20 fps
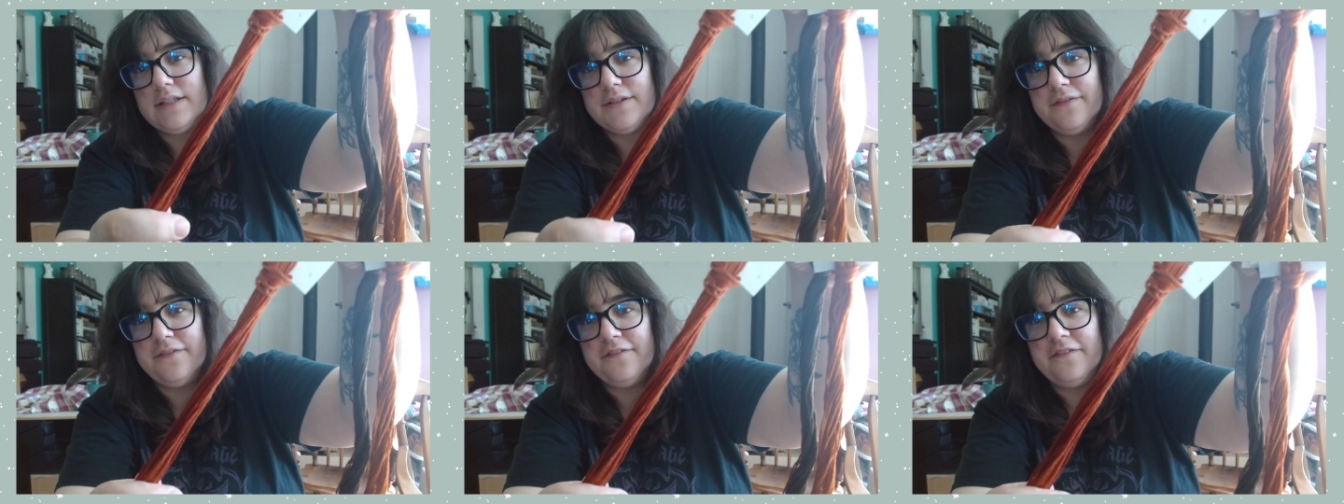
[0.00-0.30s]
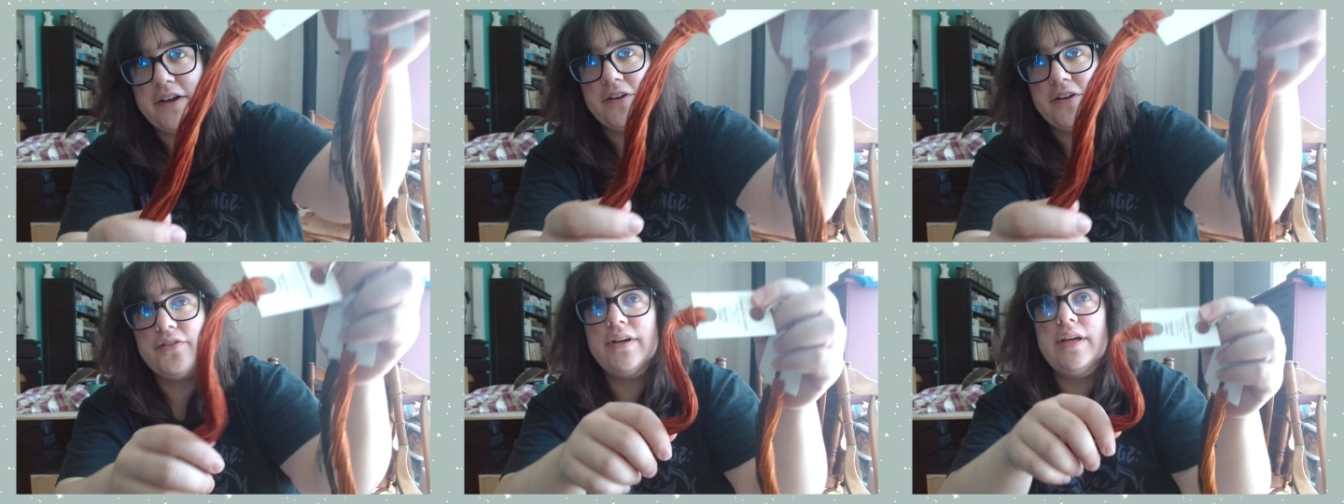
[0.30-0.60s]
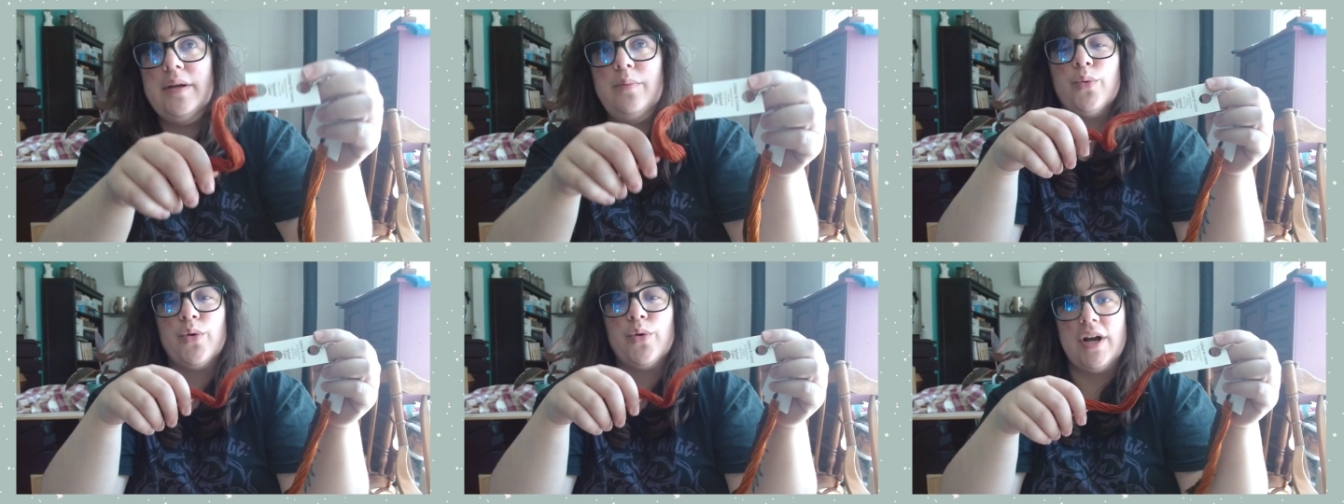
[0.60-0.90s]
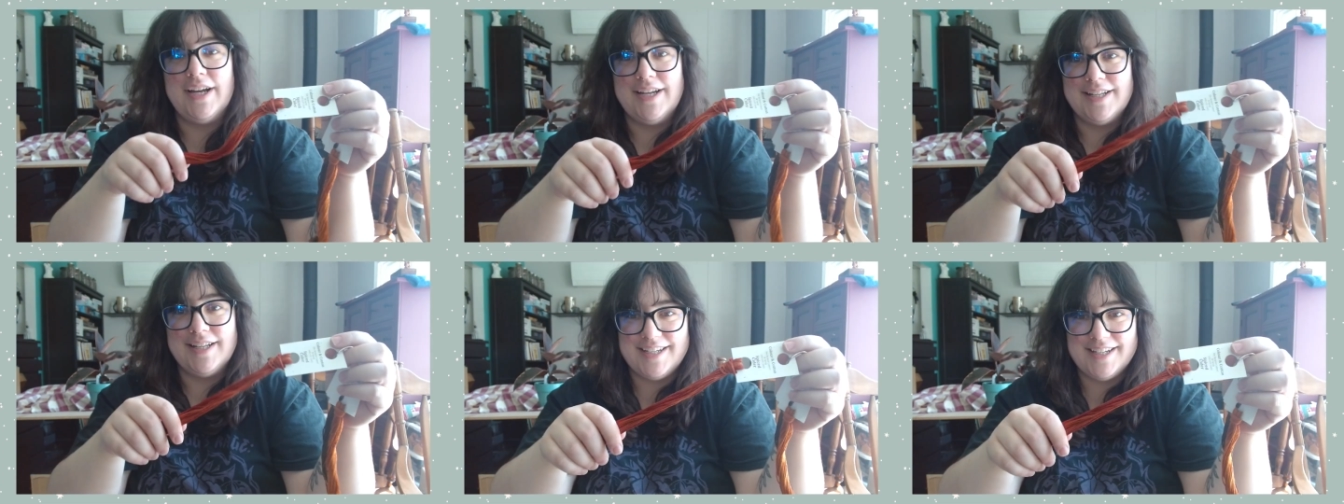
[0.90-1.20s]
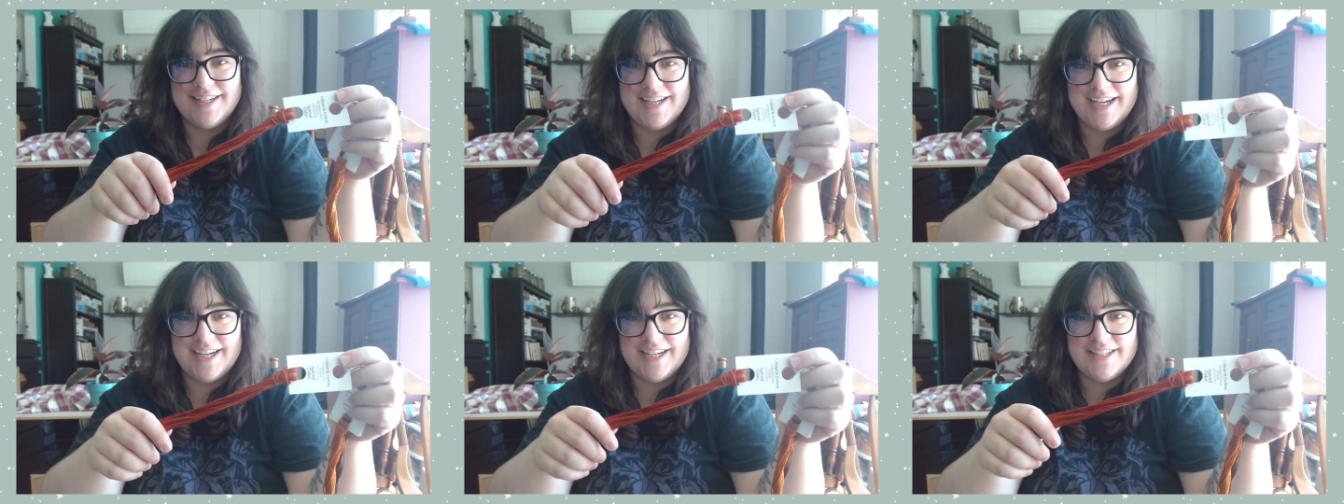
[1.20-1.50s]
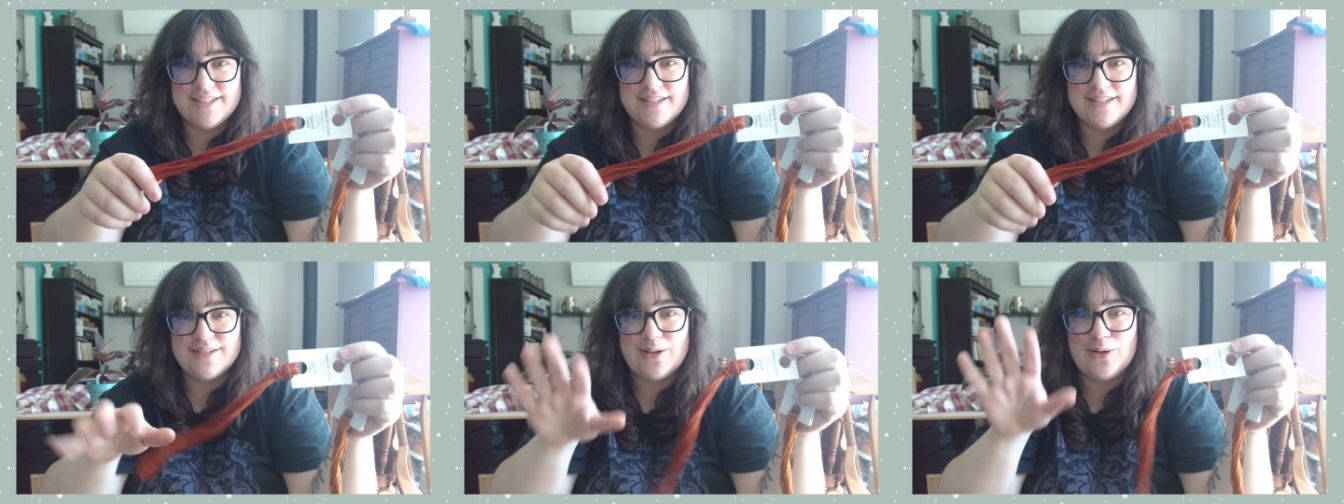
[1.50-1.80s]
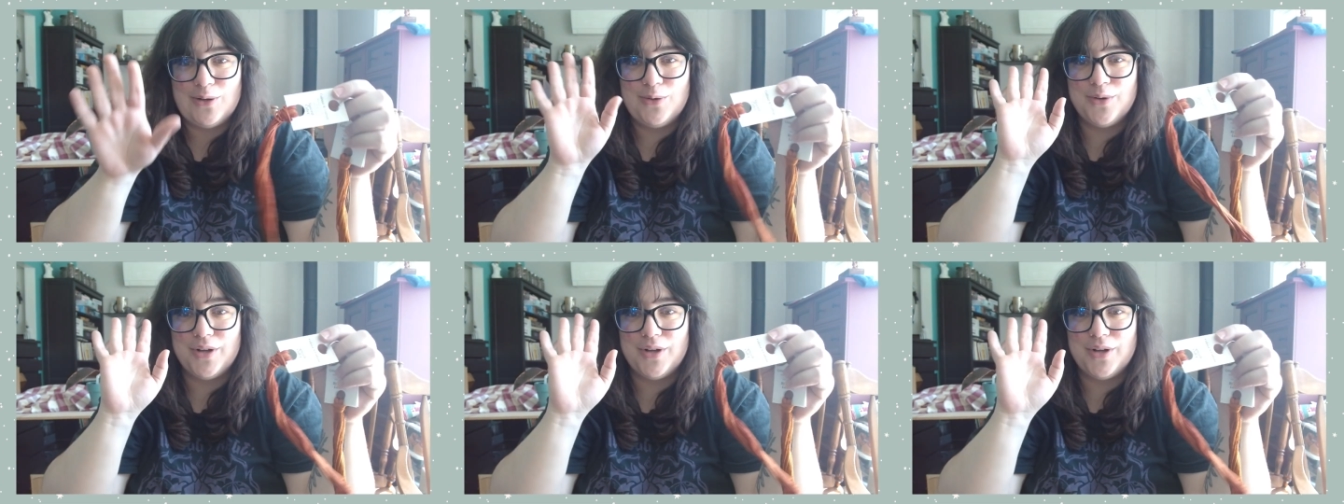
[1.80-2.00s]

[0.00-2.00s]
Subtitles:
very bright today, so